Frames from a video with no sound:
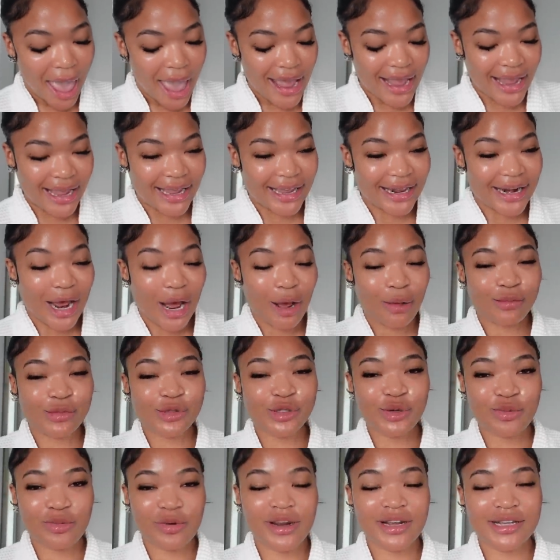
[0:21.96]
and I'm
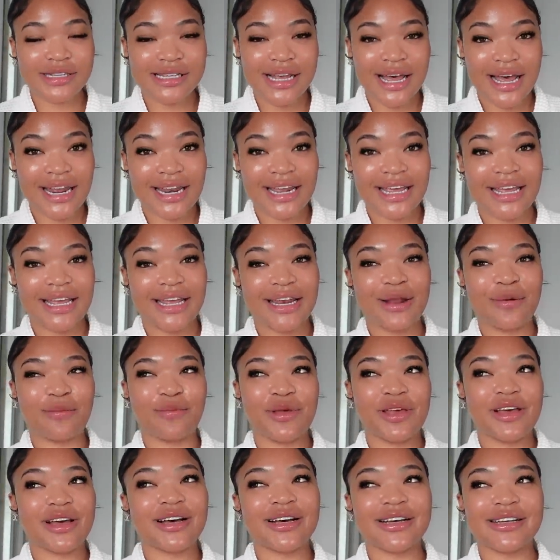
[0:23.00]
super excited
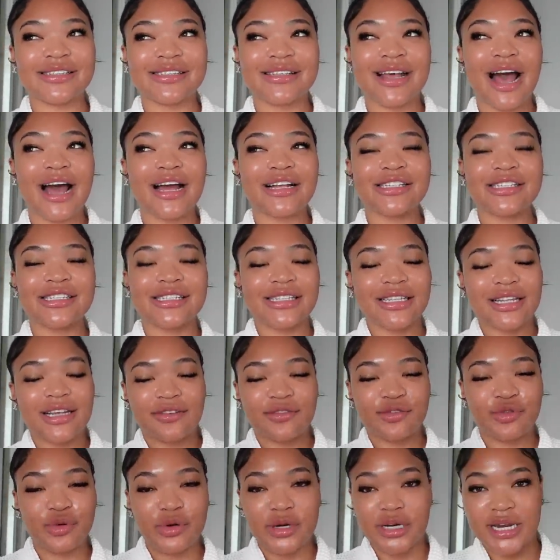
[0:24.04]
because I just
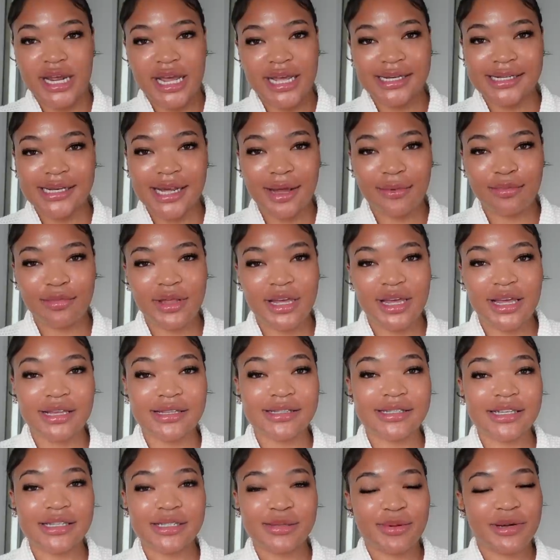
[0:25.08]
love doing daytime
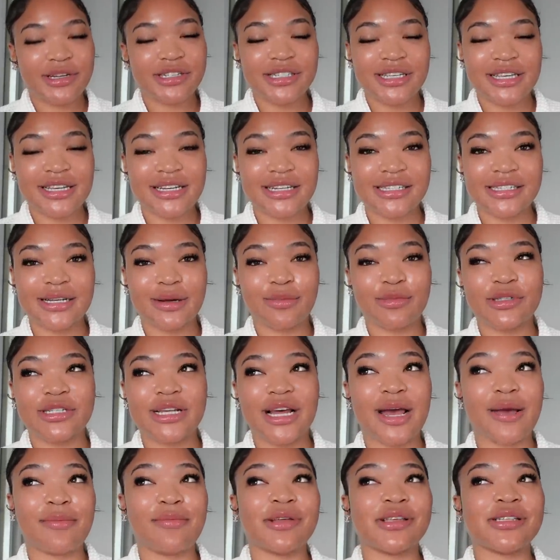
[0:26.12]
things especially in the
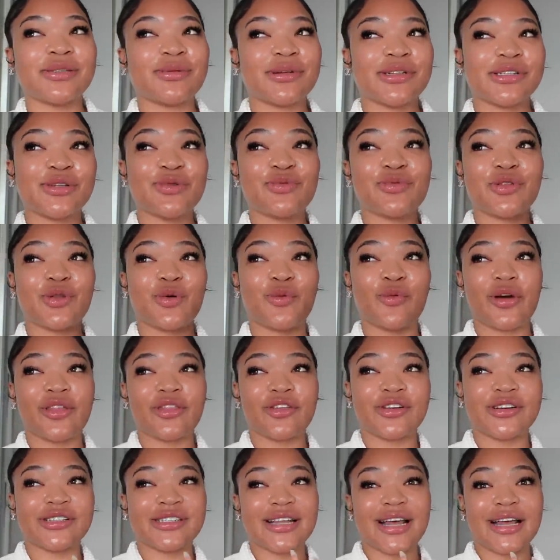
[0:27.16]
summertime especially when the
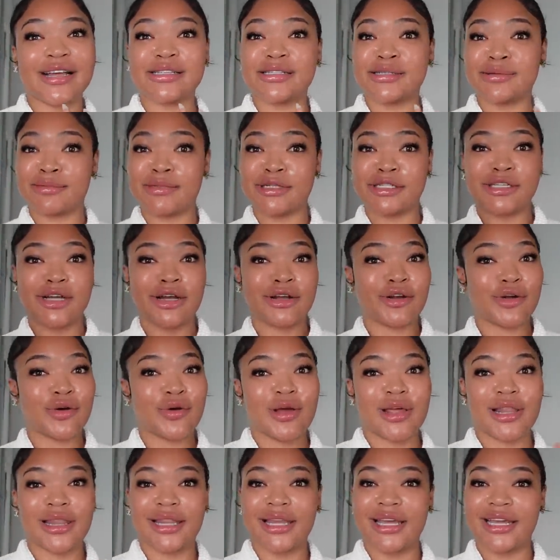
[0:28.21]
weather is nice because y'all know
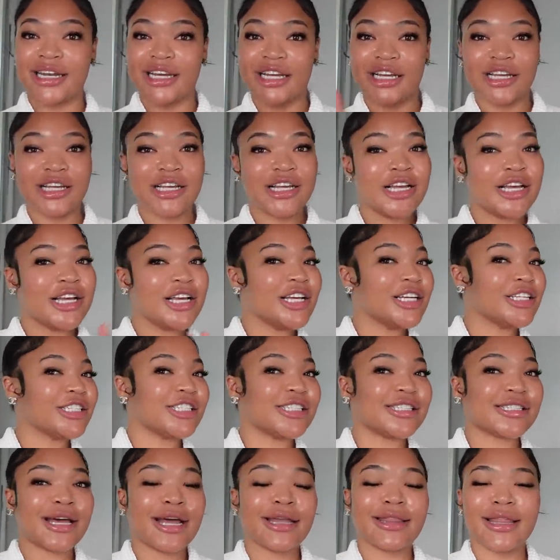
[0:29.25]
Atlanta
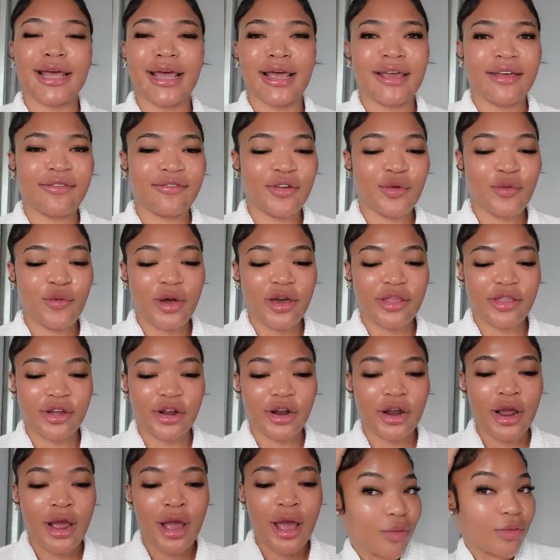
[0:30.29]
just got that iffy
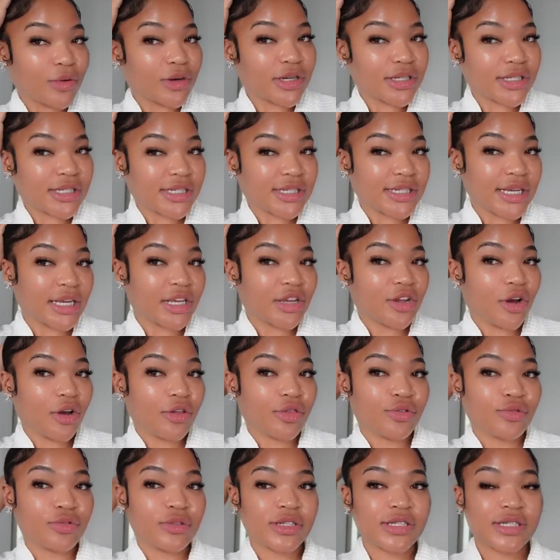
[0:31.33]
weather. I wanted to take y'all
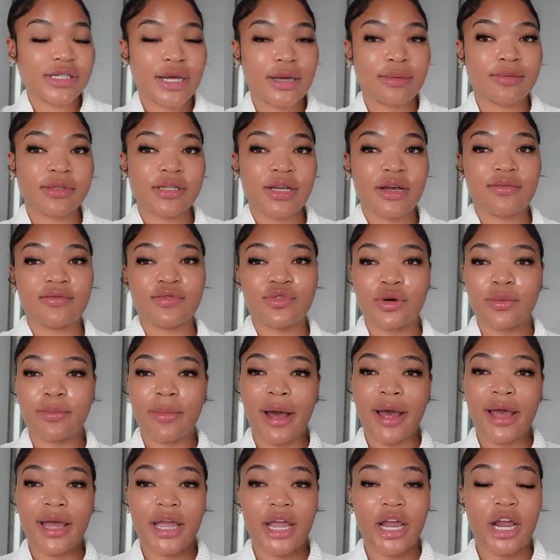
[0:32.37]
through the steps of doing
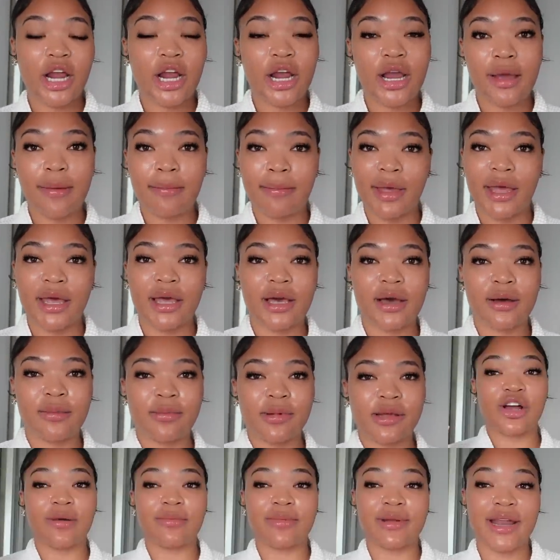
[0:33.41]
my hair and makeup.
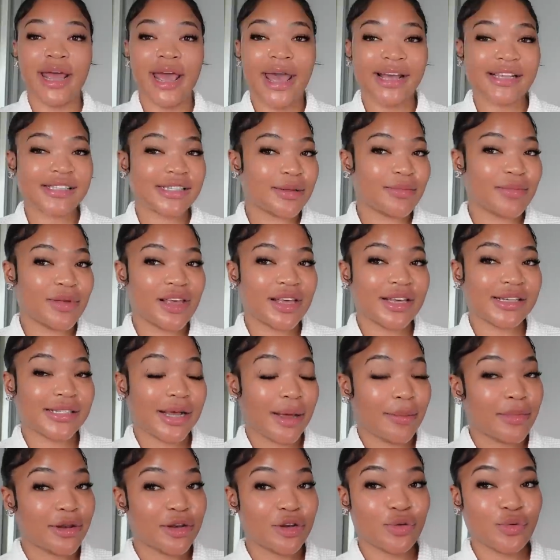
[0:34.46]
Y'all been asking me because
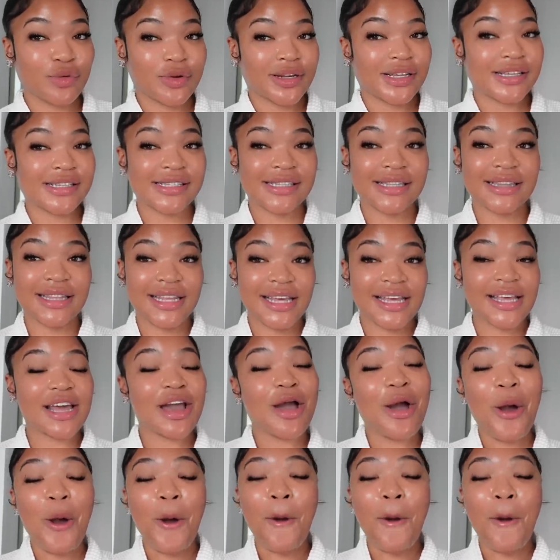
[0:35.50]
I've been doing these sleep